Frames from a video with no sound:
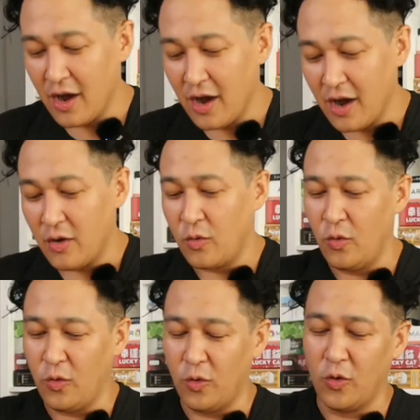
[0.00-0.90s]

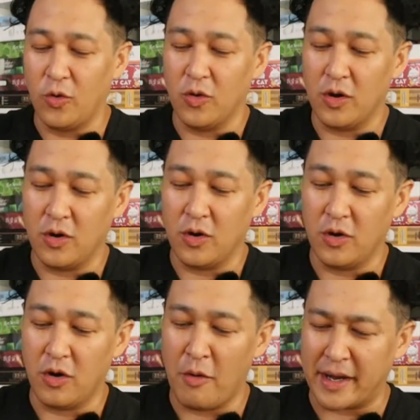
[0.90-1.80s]
Ooh,
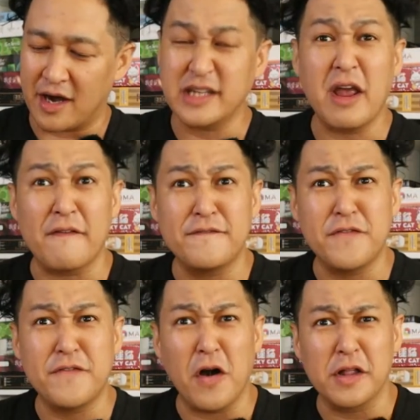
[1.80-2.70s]
oh my gosh, they are
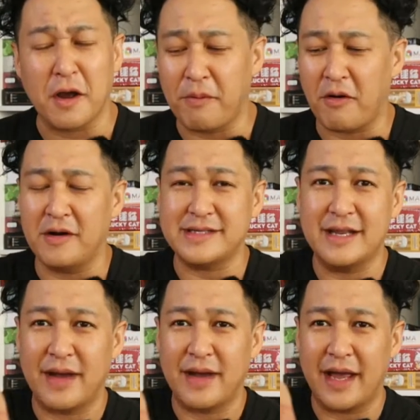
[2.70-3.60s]
falling apart
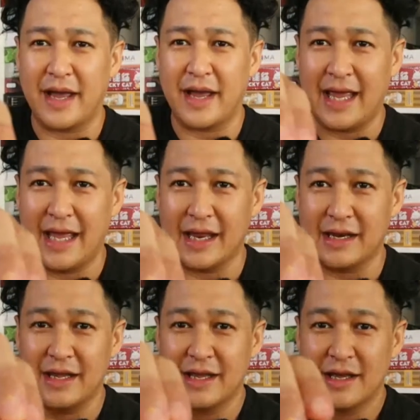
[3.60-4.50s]
in my hand.
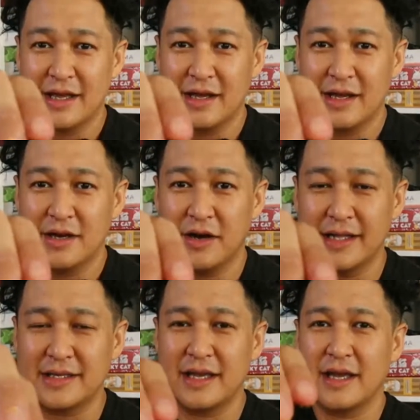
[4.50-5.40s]
Oh,
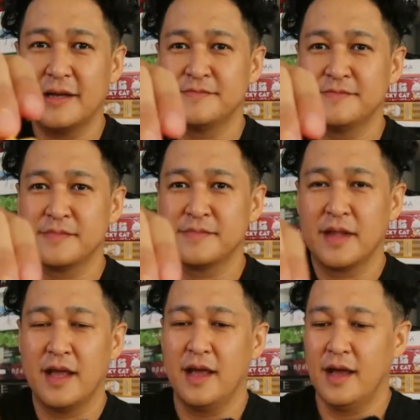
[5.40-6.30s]

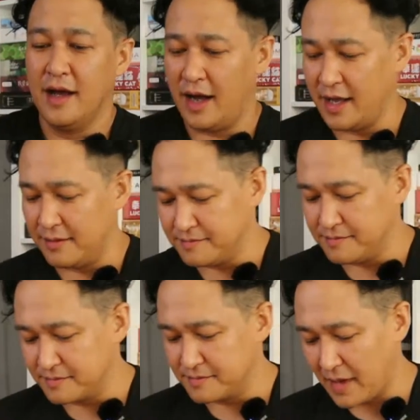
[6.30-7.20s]

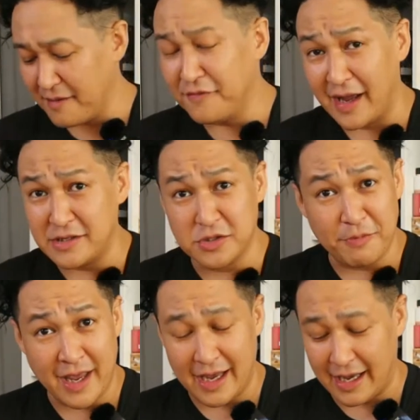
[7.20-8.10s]
I'm flying to
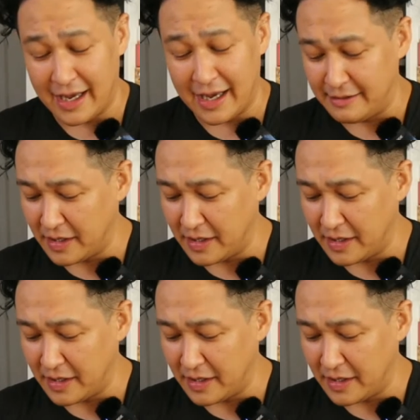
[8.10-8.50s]
Japan